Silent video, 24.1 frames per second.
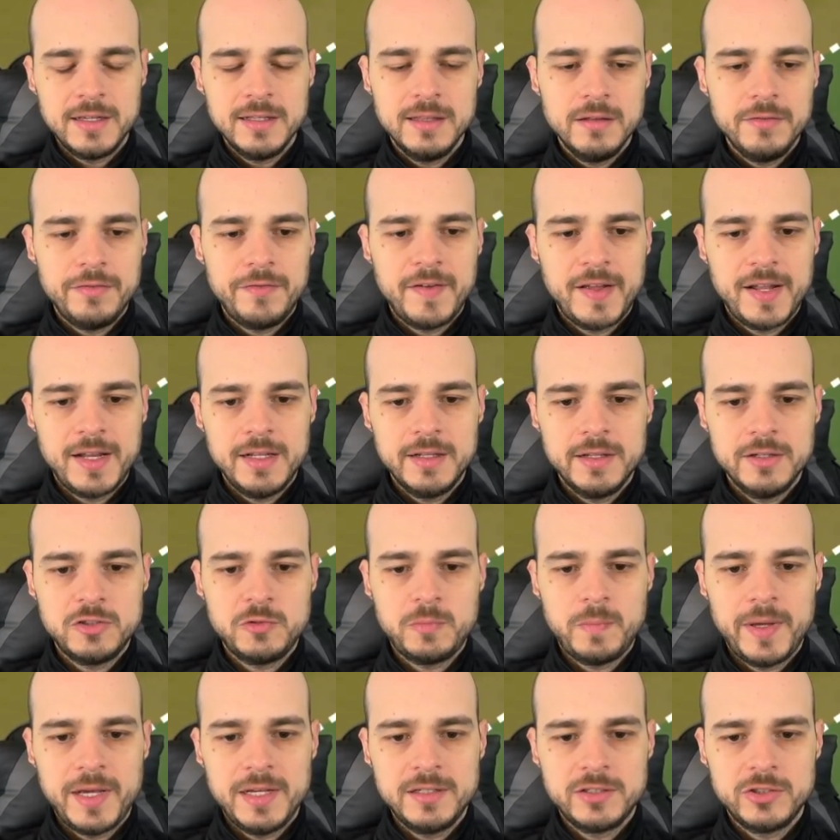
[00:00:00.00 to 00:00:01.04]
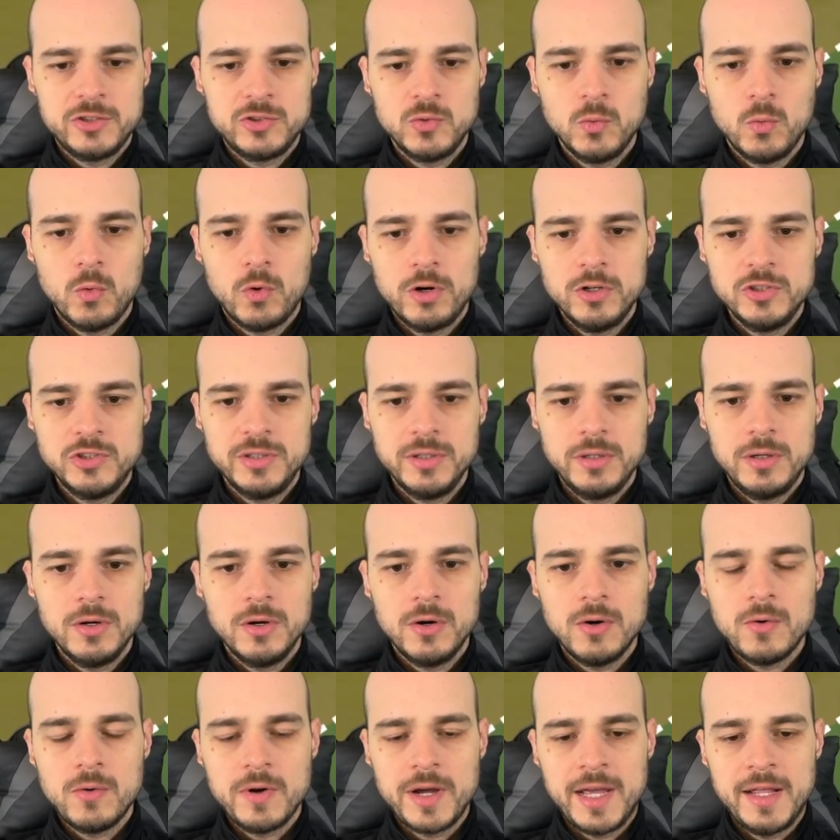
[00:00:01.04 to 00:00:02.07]
in defending the spaces towards the
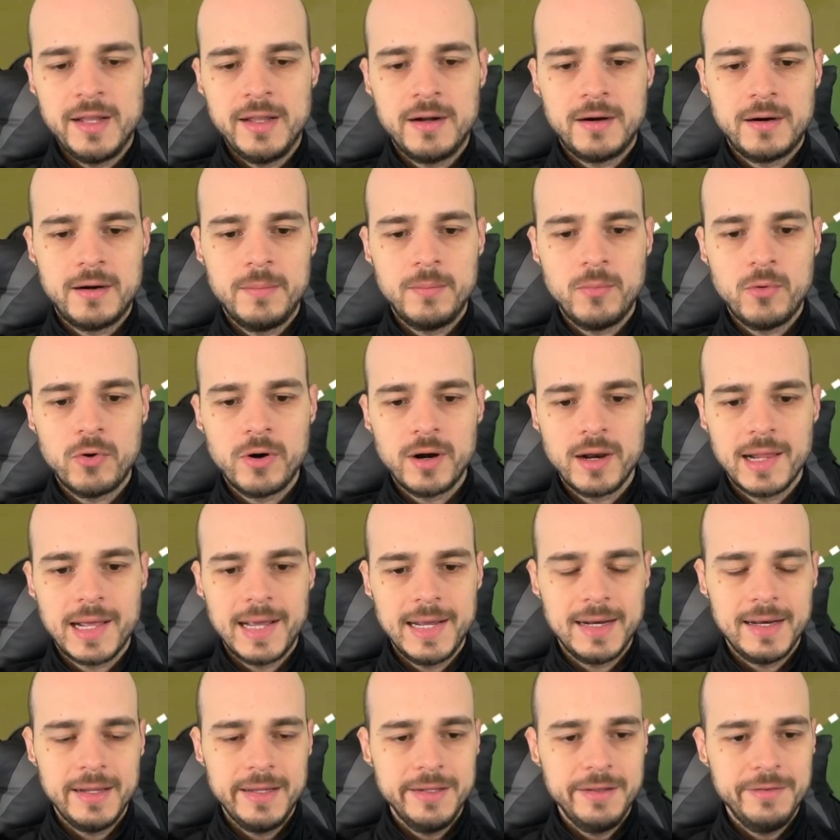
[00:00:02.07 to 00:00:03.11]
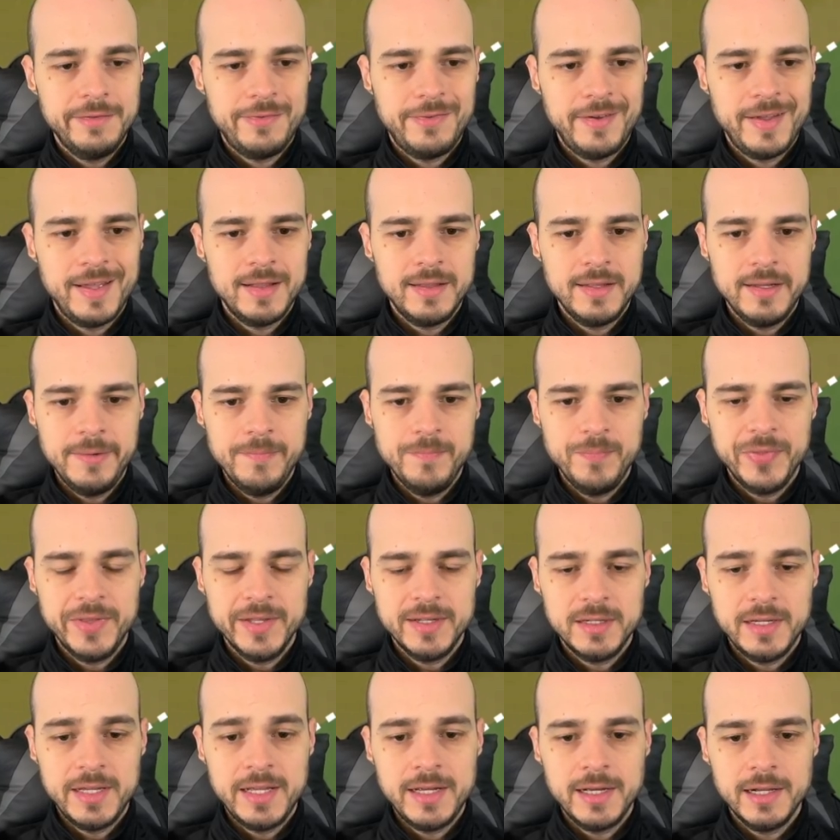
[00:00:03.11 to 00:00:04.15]
goal and are more likely defending
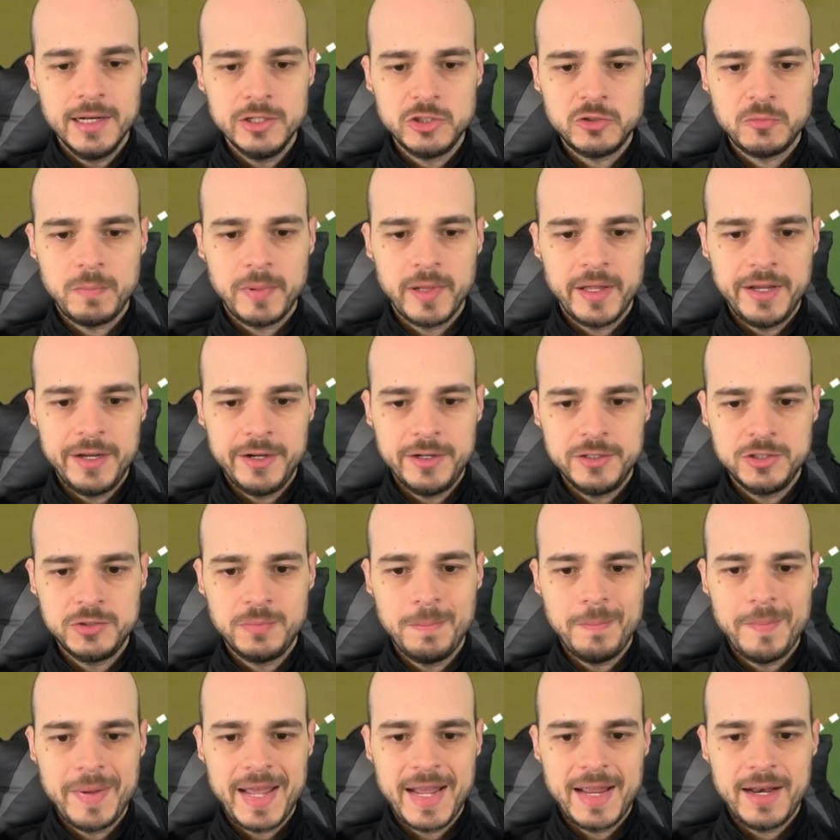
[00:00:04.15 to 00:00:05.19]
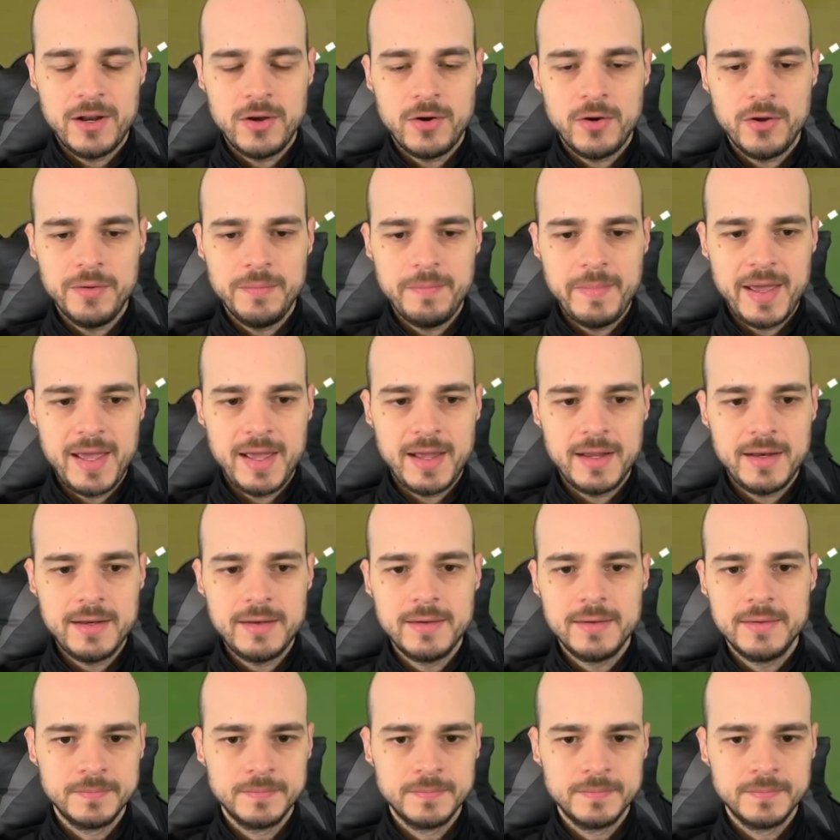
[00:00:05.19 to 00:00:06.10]
the English players man on man.